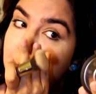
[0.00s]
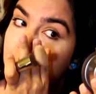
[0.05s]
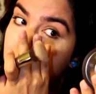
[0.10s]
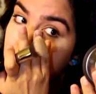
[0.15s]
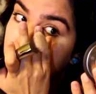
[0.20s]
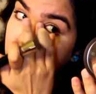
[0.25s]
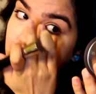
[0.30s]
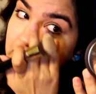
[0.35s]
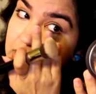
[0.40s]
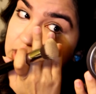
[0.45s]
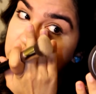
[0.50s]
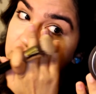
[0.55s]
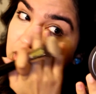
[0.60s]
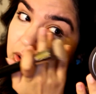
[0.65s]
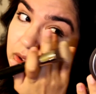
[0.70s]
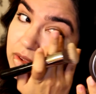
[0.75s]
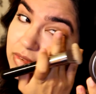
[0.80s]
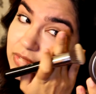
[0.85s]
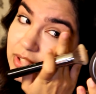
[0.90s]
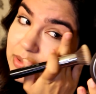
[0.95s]
Yeah,
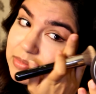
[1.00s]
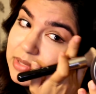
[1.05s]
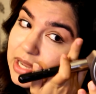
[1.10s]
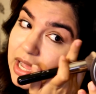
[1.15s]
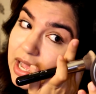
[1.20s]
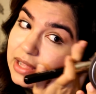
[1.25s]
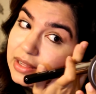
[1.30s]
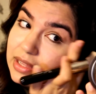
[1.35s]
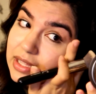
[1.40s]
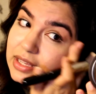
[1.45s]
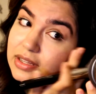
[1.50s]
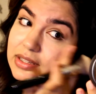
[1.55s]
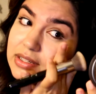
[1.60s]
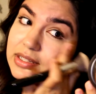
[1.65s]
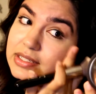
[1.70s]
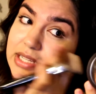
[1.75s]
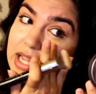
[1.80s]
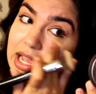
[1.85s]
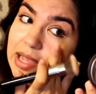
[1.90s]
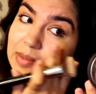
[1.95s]
so if I'm not like on
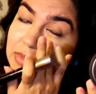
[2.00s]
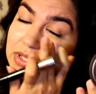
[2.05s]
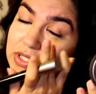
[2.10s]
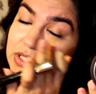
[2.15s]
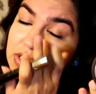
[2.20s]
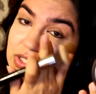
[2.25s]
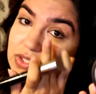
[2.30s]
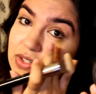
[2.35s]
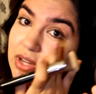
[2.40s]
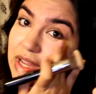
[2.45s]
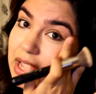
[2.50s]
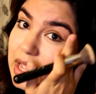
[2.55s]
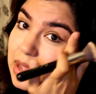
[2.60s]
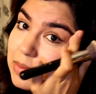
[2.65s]
a time constraint,